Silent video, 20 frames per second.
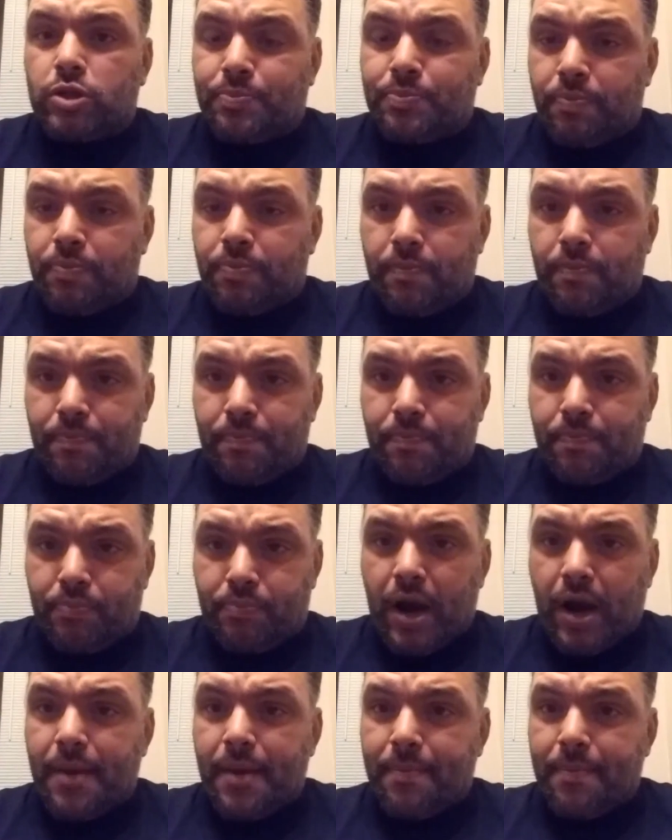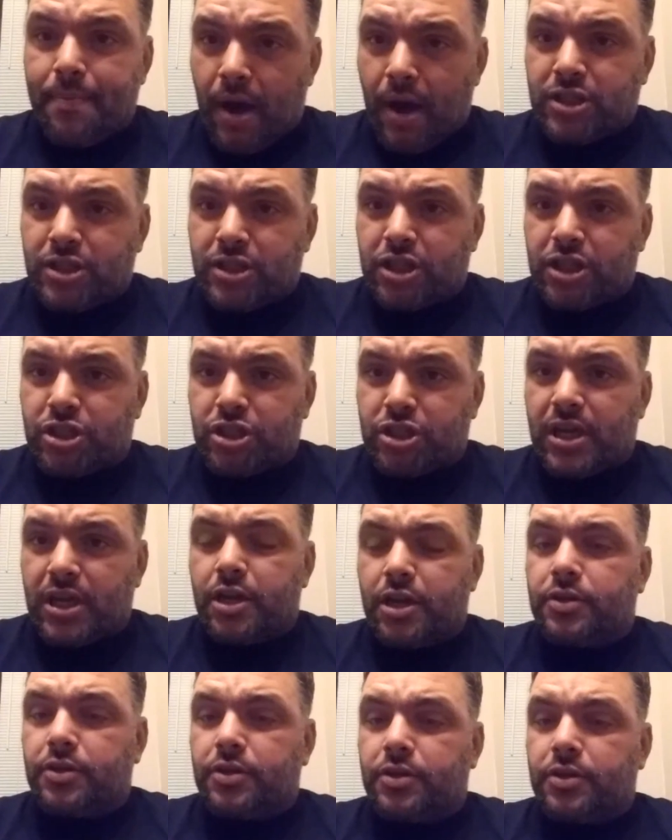Brian Barczyk's channel,
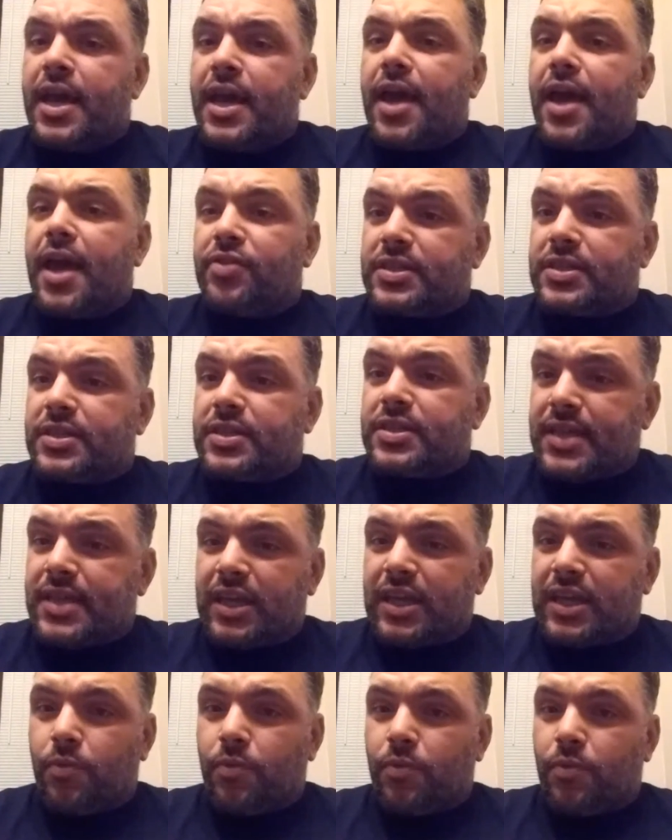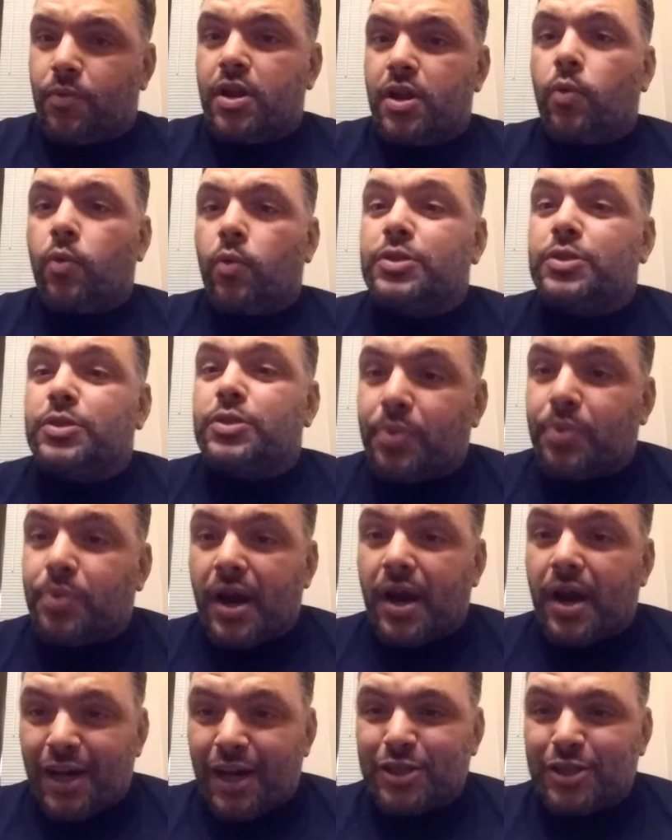and the second one was Brian
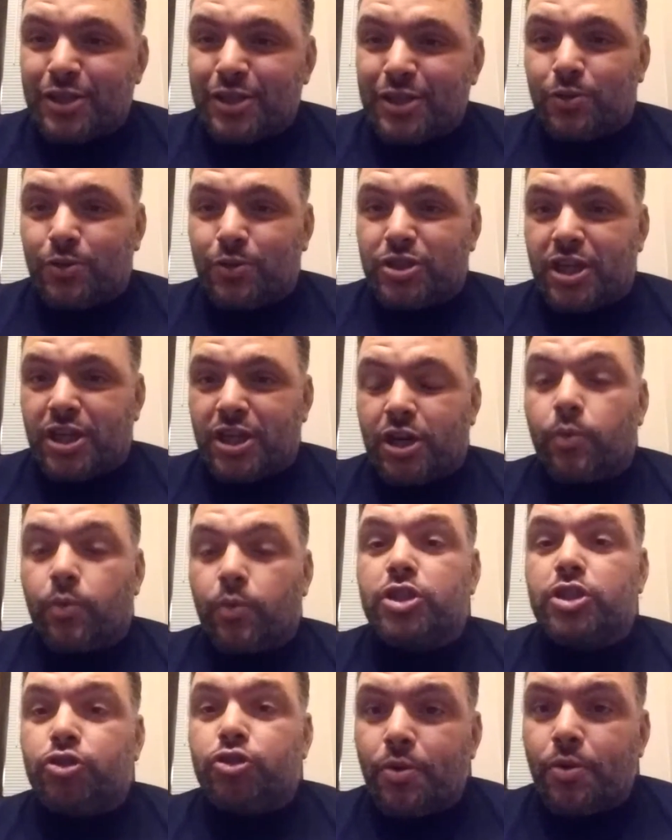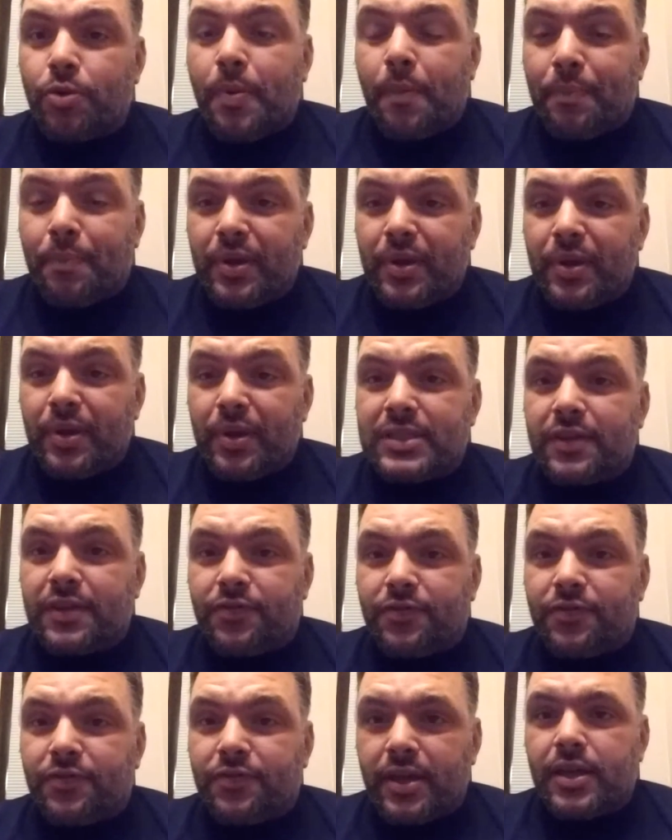Cusco's channel, was Triple B TV.
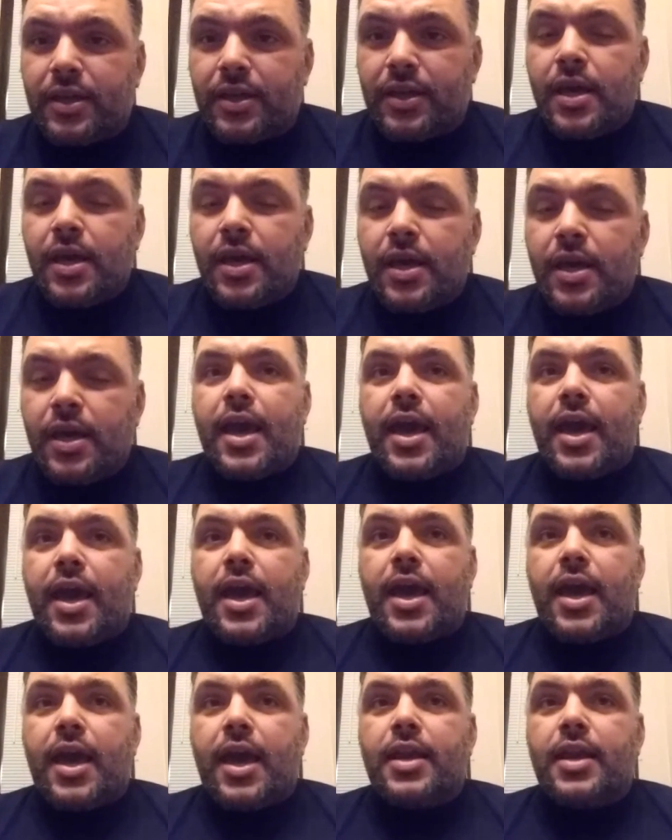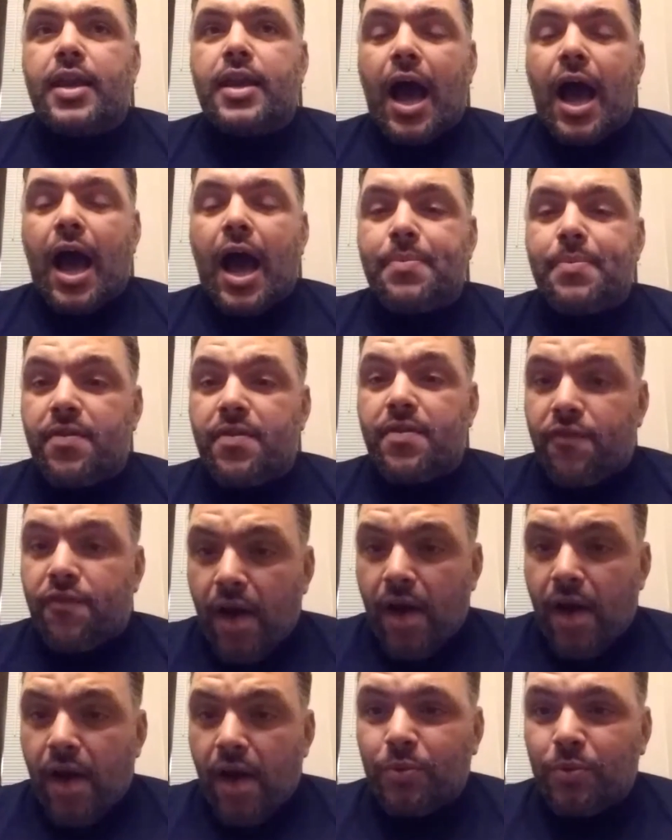And I've been
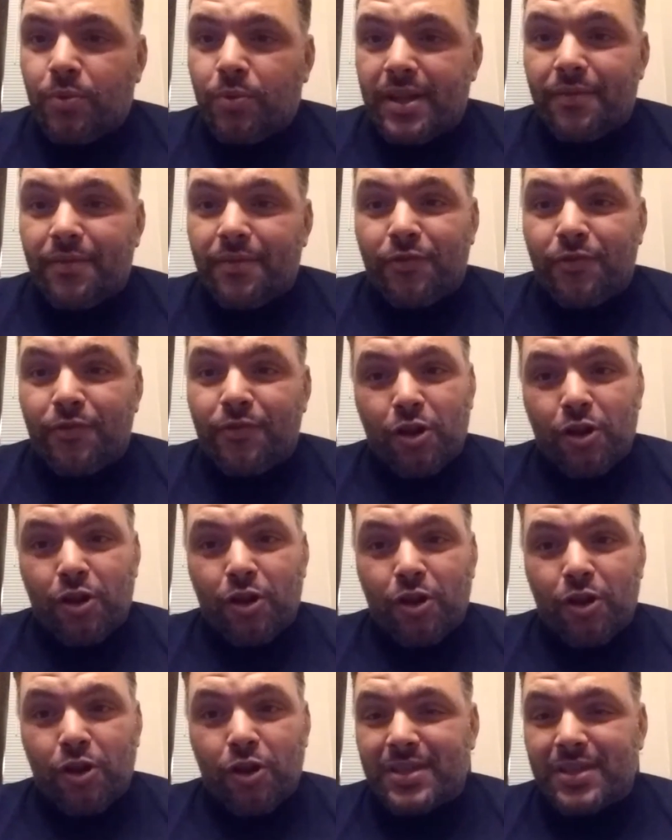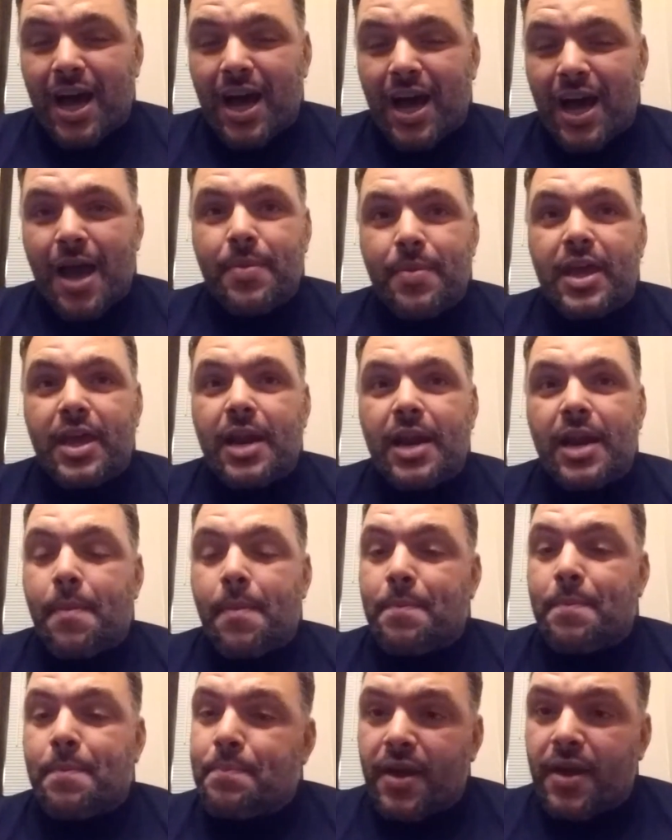following them for a long time, and I'm a
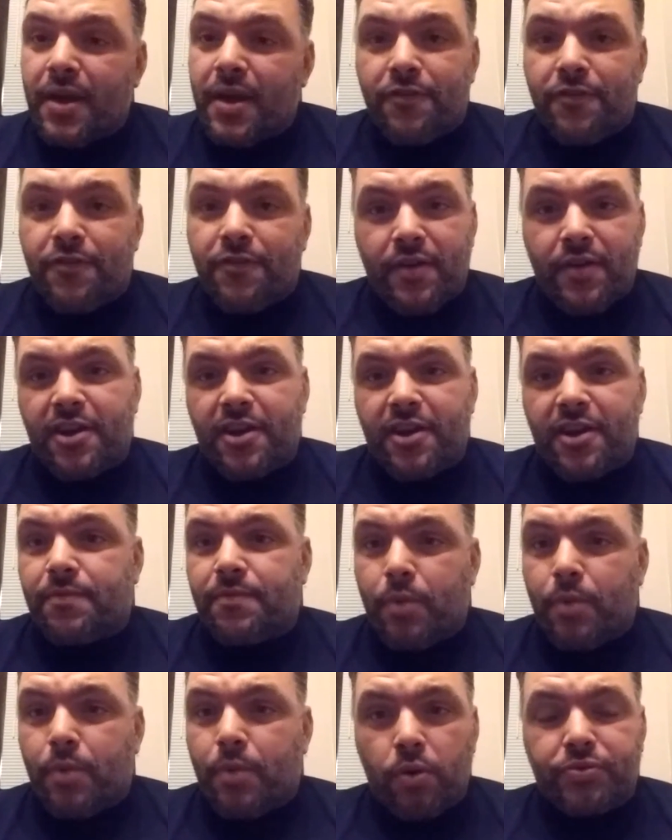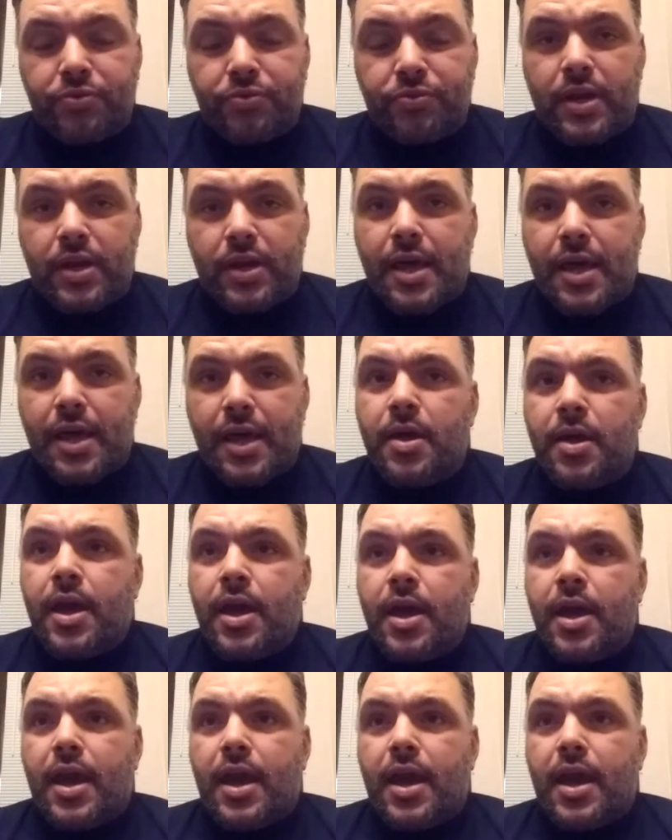big fan of both of them.
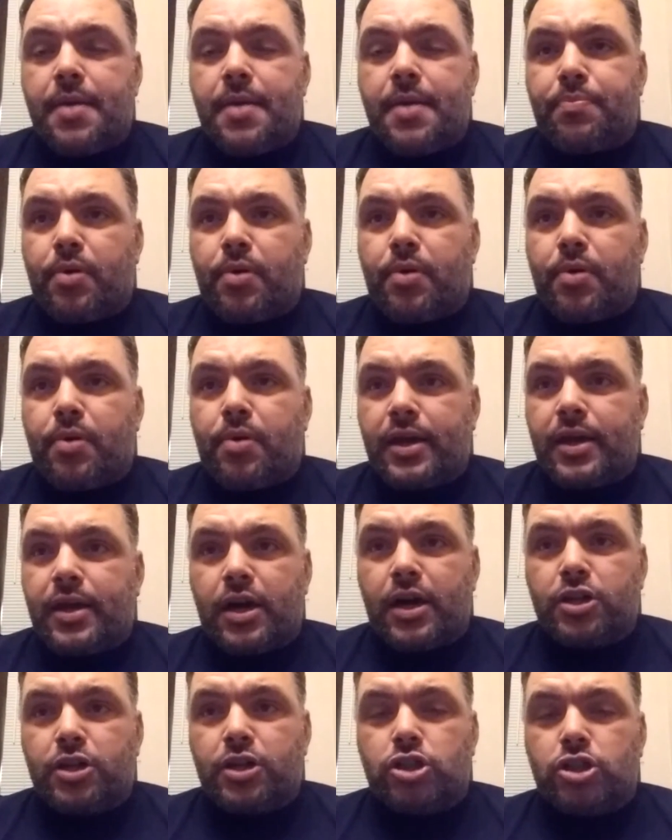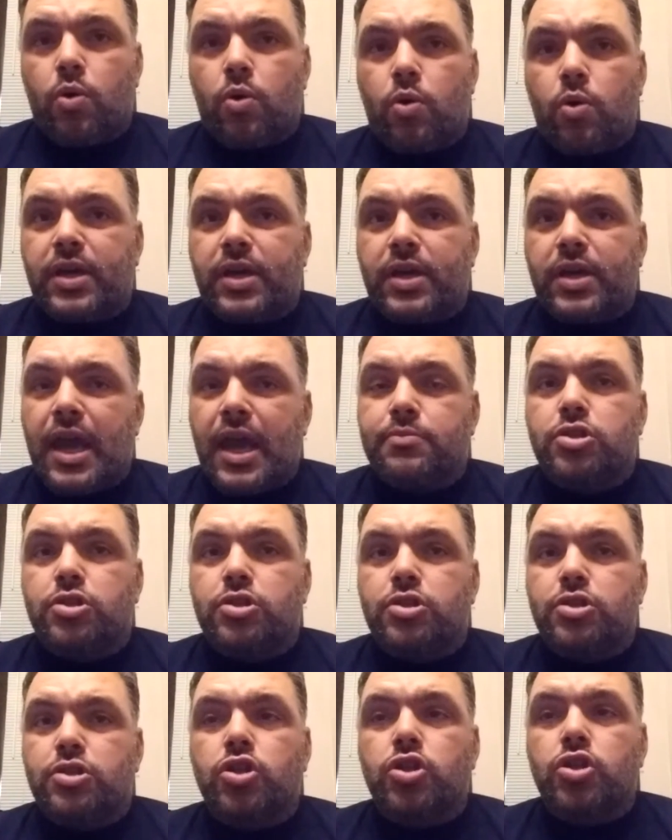And Brian Cusco came
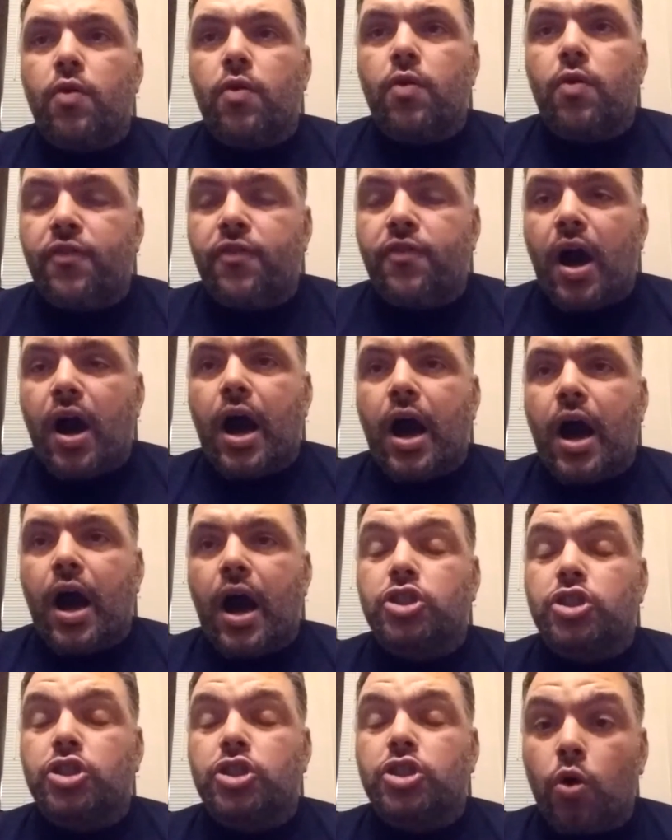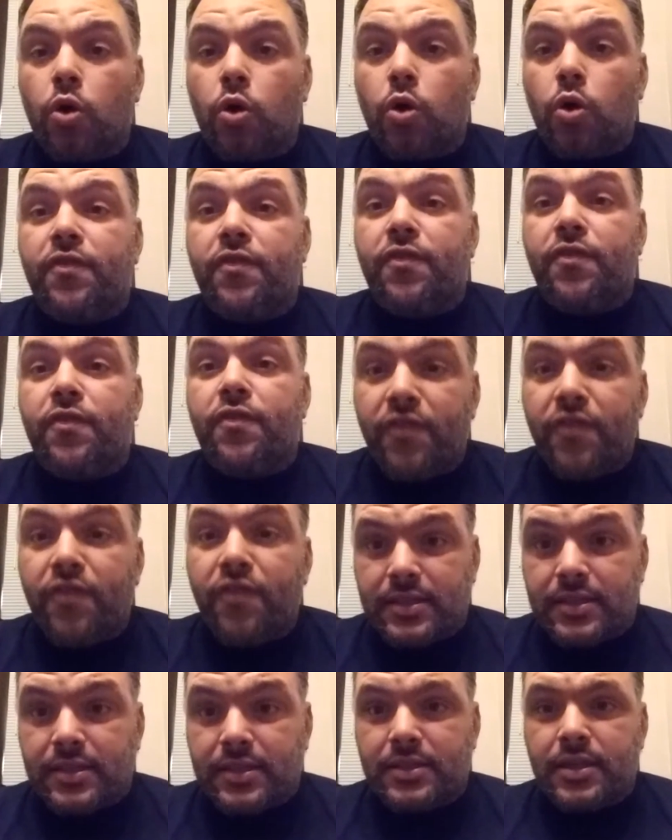so far, so
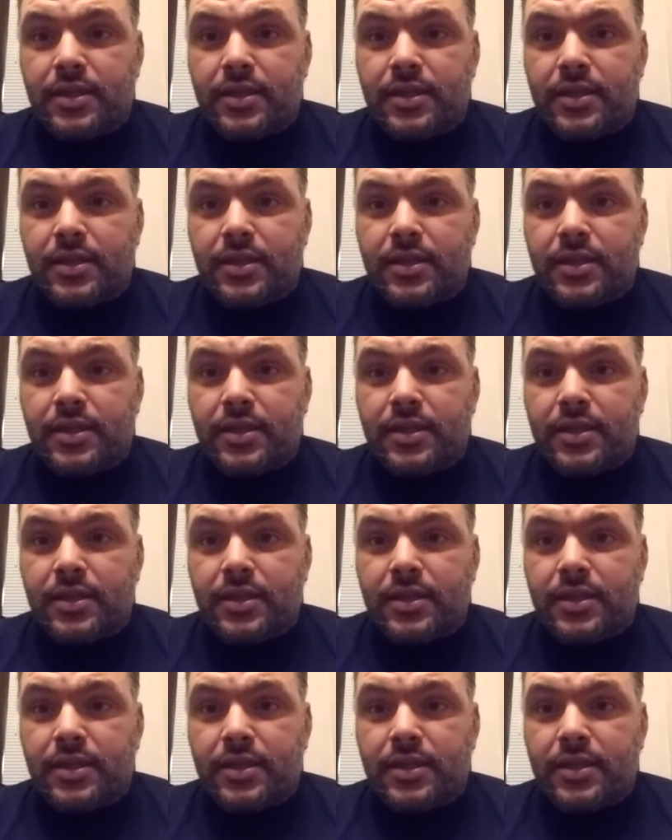fast.